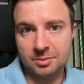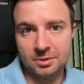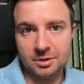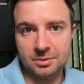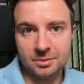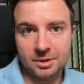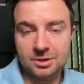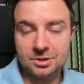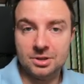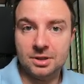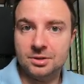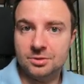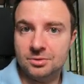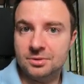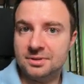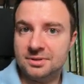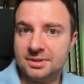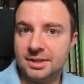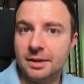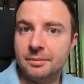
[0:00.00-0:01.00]
Pretty much they do
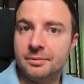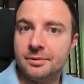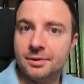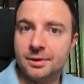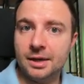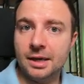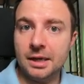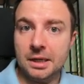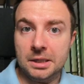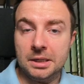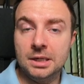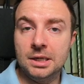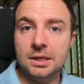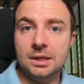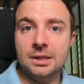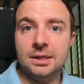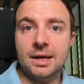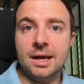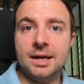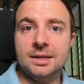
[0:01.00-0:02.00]
the same thing,
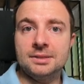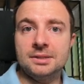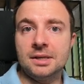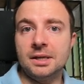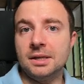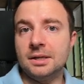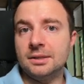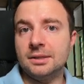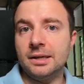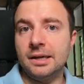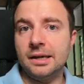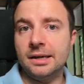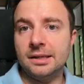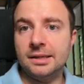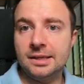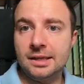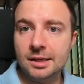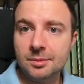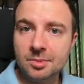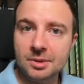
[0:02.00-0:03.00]
as in they
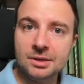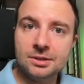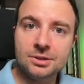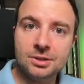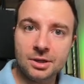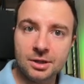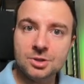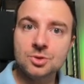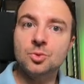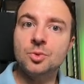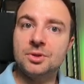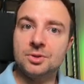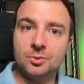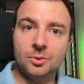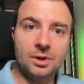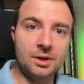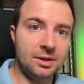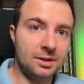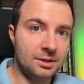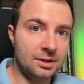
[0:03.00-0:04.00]
keep in touch with
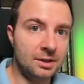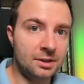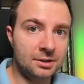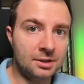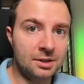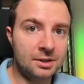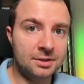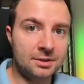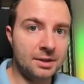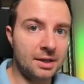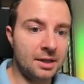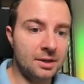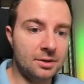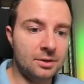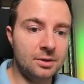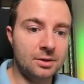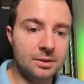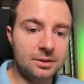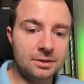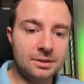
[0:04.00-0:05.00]
one another, they
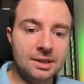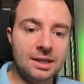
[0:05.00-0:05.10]
uh,